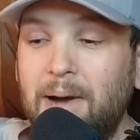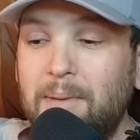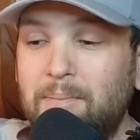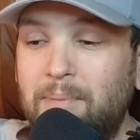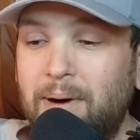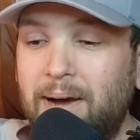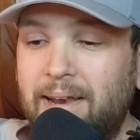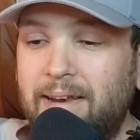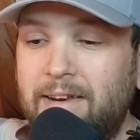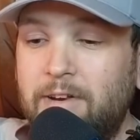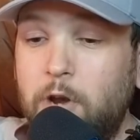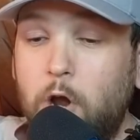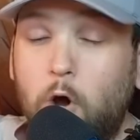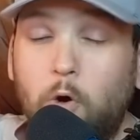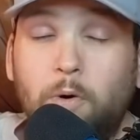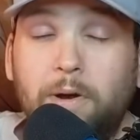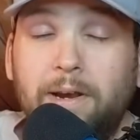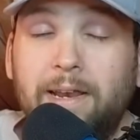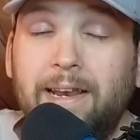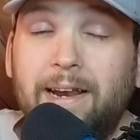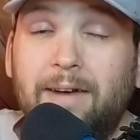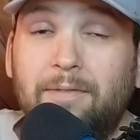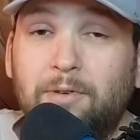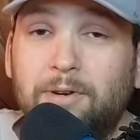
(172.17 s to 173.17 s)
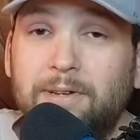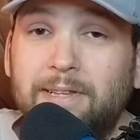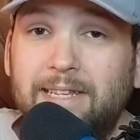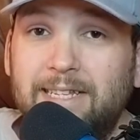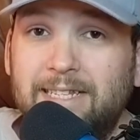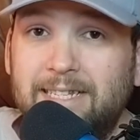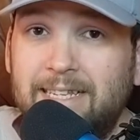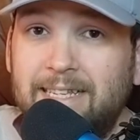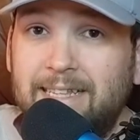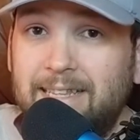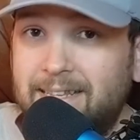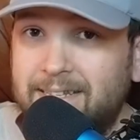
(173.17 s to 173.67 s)
But no one had ever really
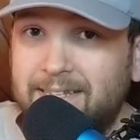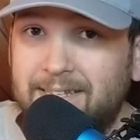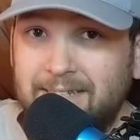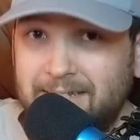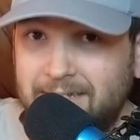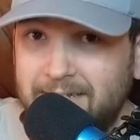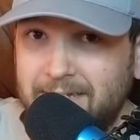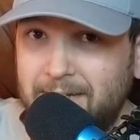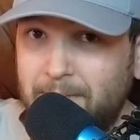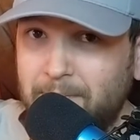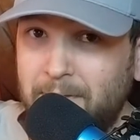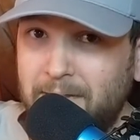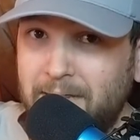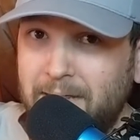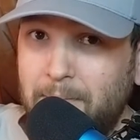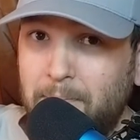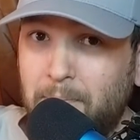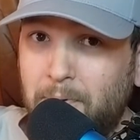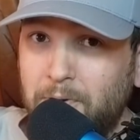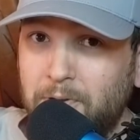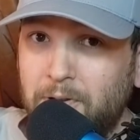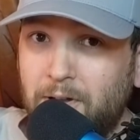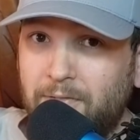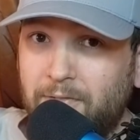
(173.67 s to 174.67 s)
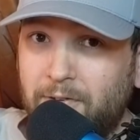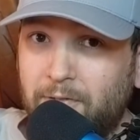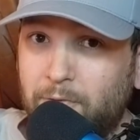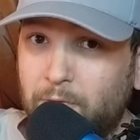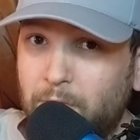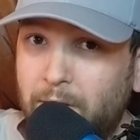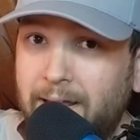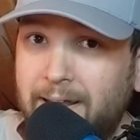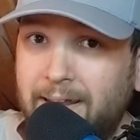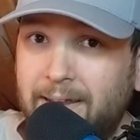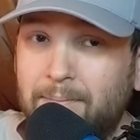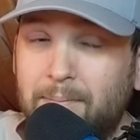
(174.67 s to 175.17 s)
seen this. This is something they pulled off of
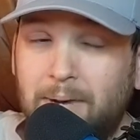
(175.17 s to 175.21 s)
Reddit.